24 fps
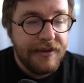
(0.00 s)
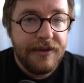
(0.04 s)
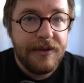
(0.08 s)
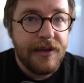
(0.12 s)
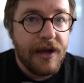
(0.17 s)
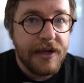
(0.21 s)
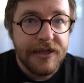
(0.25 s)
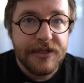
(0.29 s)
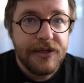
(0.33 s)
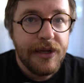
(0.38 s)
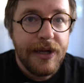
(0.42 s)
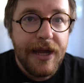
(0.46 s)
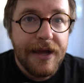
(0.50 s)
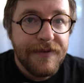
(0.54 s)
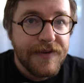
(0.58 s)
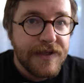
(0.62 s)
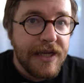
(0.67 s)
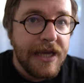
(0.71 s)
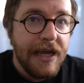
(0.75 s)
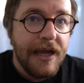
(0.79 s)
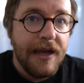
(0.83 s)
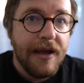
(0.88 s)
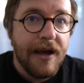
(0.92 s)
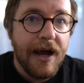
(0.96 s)

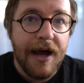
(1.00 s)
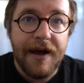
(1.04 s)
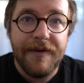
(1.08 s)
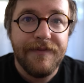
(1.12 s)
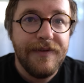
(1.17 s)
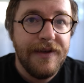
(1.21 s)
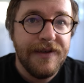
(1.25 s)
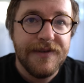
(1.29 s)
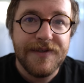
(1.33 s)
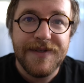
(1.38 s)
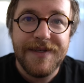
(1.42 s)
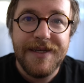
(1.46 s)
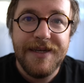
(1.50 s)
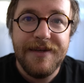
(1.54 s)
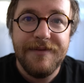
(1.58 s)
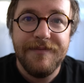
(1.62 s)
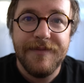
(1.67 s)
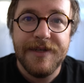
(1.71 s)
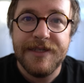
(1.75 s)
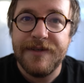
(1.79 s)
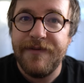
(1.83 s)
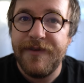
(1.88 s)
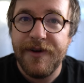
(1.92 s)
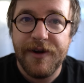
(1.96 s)
Dostoevsky,
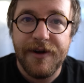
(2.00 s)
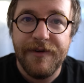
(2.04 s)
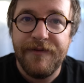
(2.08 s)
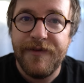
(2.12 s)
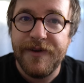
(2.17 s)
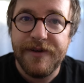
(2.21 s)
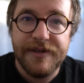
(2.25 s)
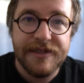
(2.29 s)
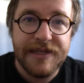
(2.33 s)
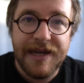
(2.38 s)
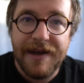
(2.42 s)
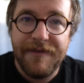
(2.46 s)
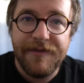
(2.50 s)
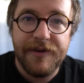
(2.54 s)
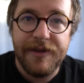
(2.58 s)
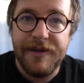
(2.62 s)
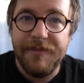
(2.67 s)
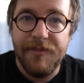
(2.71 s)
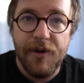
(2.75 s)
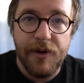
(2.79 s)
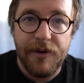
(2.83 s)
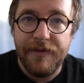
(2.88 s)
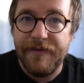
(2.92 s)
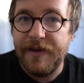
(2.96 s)
obviously, is a very
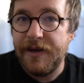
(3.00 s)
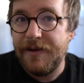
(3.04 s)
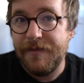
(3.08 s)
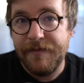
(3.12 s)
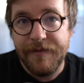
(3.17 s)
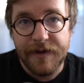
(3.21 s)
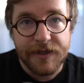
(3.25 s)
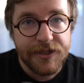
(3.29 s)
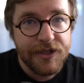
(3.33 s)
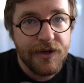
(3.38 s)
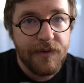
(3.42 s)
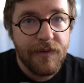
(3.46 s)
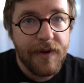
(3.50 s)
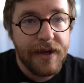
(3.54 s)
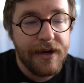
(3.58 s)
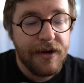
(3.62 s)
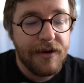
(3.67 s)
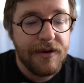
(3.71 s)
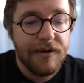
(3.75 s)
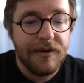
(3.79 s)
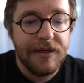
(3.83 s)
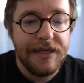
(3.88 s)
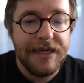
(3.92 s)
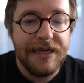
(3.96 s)
philosophically motivated fiction
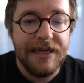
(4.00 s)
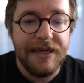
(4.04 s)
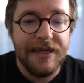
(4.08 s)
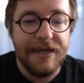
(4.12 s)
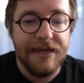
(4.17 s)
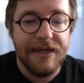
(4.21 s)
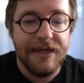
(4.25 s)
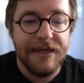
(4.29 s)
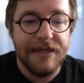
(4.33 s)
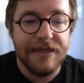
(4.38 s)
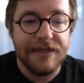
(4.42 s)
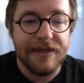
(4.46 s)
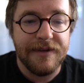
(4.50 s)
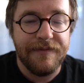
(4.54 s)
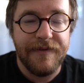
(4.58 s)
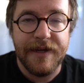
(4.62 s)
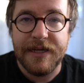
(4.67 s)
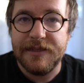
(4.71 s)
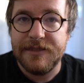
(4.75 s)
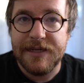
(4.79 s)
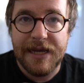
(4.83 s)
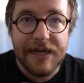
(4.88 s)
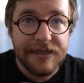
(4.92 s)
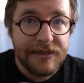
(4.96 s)
writer. He is a
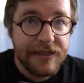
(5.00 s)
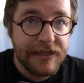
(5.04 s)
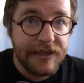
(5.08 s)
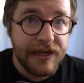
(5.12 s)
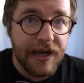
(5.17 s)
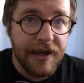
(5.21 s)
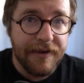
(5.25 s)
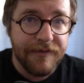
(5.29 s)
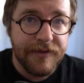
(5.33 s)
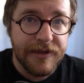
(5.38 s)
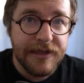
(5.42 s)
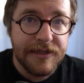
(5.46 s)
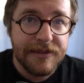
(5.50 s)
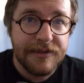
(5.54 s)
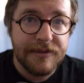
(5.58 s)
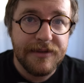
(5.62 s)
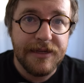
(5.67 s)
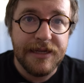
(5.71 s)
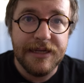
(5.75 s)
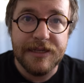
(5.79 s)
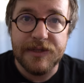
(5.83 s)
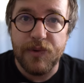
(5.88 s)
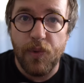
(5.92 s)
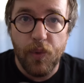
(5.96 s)
fantastic novelist.
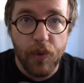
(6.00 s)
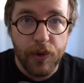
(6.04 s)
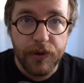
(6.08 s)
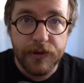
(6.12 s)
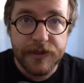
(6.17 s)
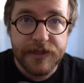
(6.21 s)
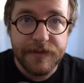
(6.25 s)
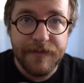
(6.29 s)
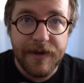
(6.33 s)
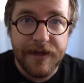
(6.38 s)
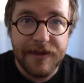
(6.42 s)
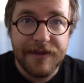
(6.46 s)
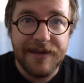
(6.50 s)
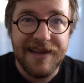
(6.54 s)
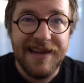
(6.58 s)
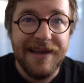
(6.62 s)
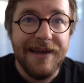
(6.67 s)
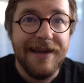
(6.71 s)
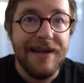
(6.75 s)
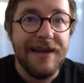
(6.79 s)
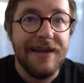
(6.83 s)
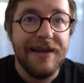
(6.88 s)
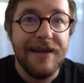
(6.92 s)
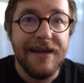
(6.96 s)
He's a wordsmith.
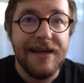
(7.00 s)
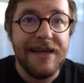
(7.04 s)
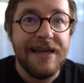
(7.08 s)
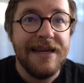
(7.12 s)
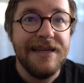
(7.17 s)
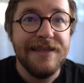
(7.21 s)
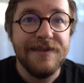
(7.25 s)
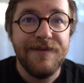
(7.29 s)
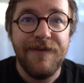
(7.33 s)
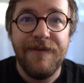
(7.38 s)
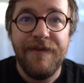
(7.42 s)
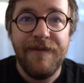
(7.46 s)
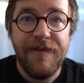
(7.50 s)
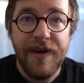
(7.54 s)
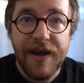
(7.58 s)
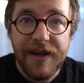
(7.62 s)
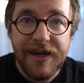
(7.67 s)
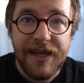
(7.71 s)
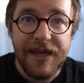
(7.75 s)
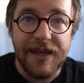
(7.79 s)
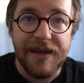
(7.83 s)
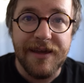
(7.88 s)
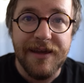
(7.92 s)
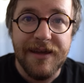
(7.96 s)
He's
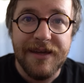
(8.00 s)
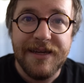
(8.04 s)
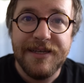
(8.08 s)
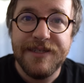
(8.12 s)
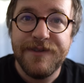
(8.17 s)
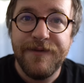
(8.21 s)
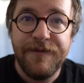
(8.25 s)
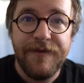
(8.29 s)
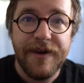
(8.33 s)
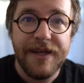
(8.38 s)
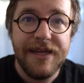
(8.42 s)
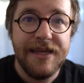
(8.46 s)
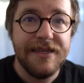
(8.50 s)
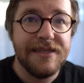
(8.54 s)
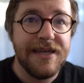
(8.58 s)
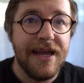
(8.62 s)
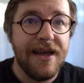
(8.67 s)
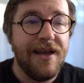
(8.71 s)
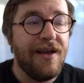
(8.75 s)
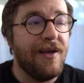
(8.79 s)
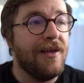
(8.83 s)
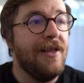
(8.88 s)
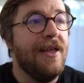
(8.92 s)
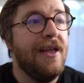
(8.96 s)
funny. He's funny as
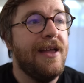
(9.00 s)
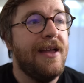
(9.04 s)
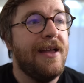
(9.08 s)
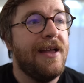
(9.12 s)
hell.